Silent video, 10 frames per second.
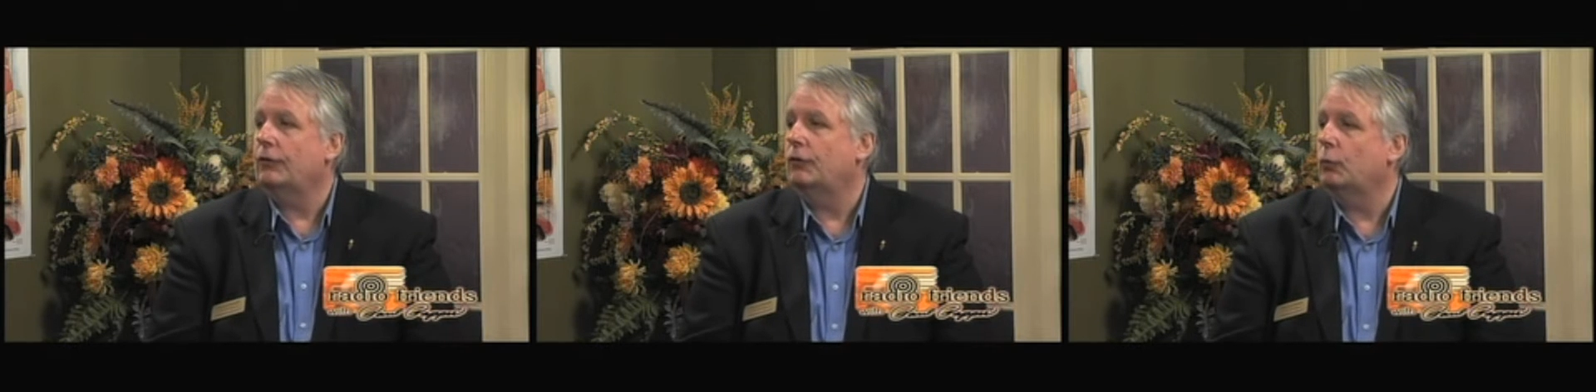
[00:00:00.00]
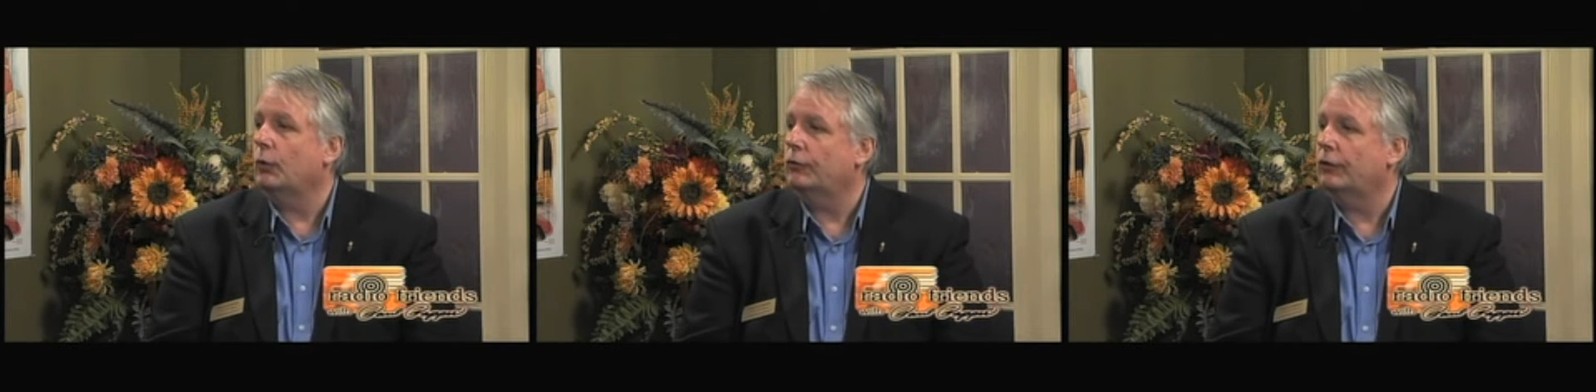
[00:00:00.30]

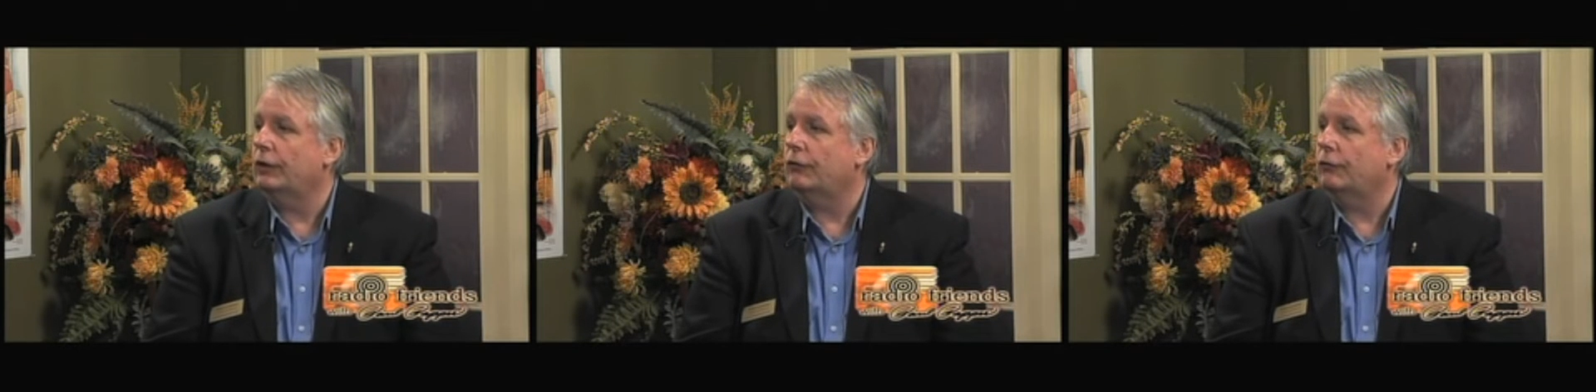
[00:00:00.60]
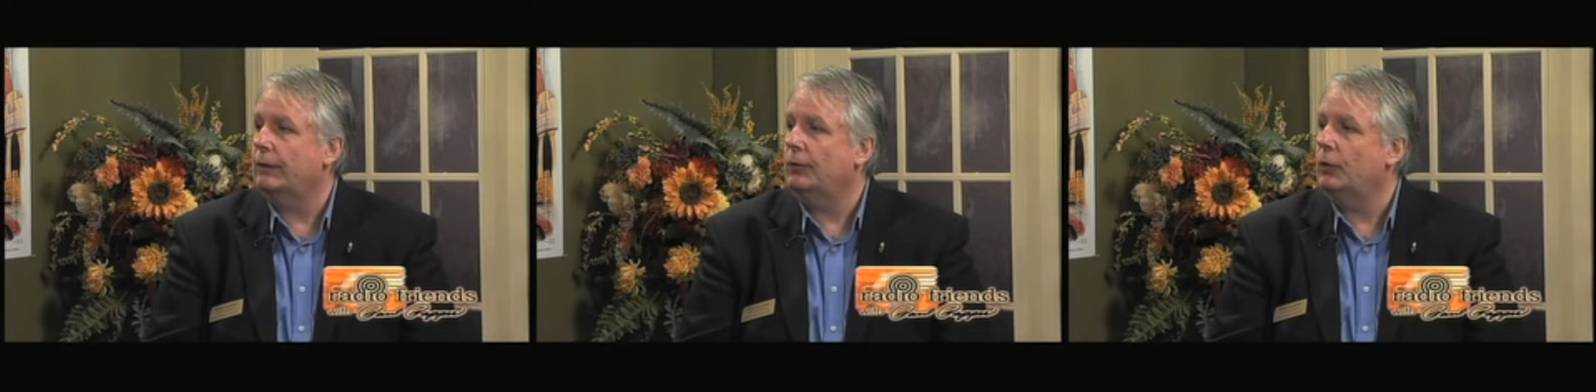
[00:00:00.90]
This works
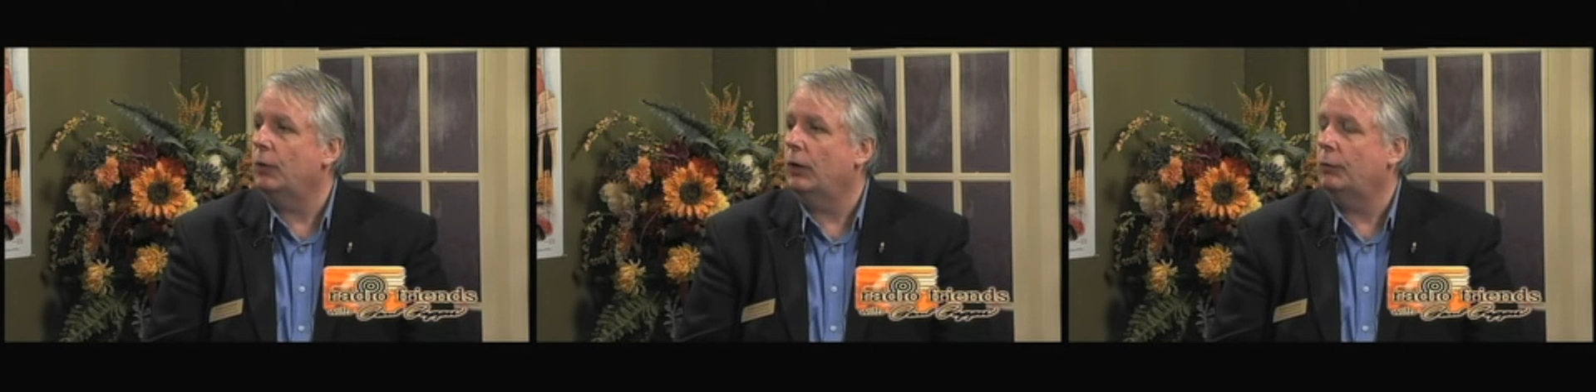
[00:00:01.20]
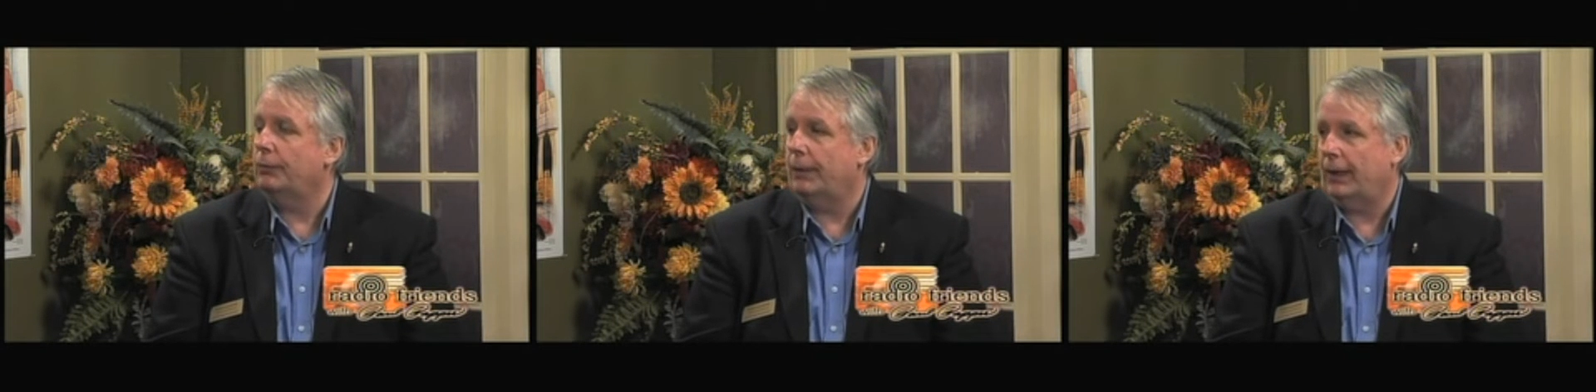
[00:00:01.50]
extremely well
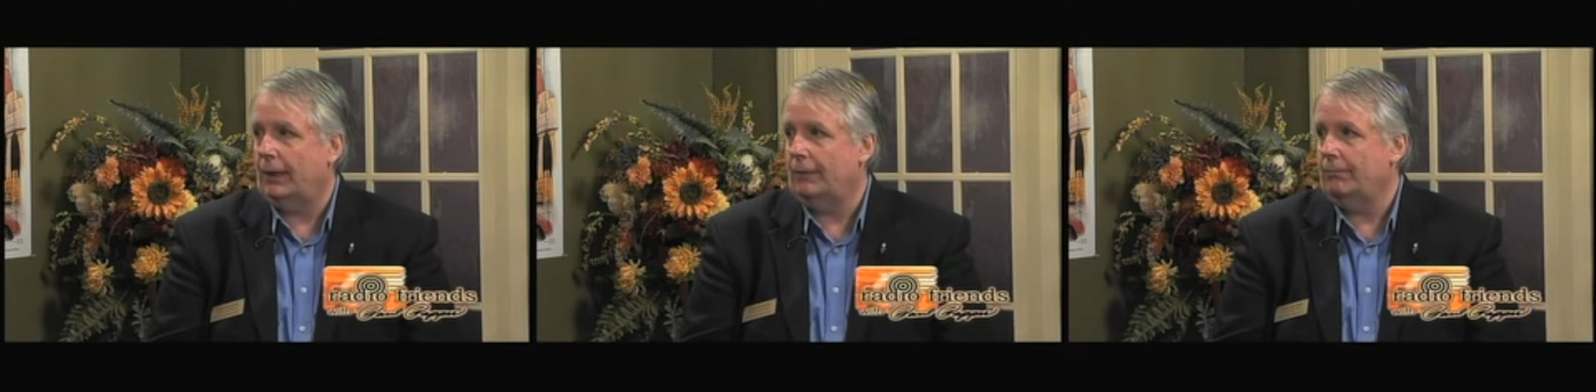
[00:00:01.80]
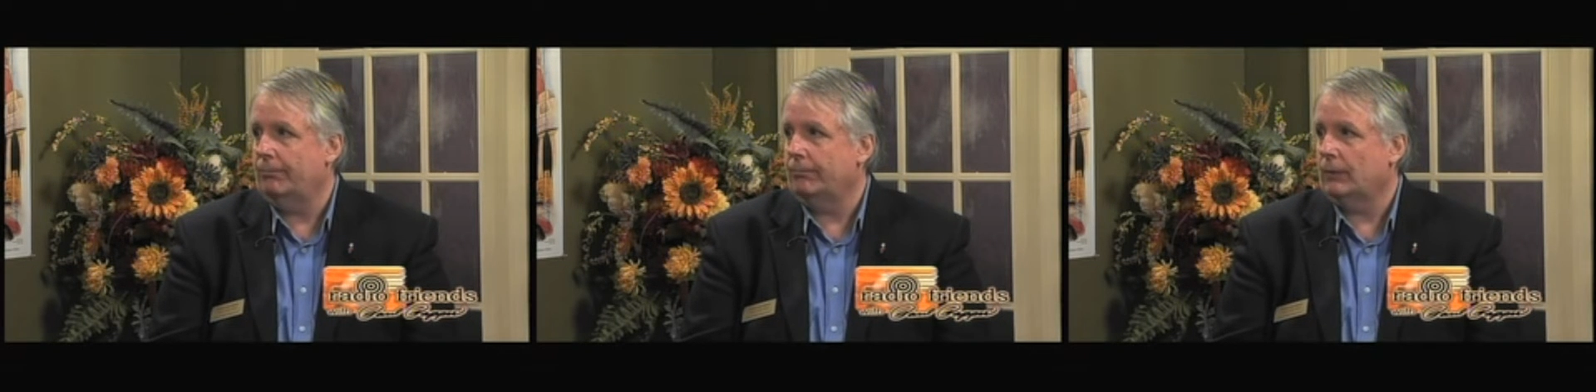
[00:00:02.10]
with pain.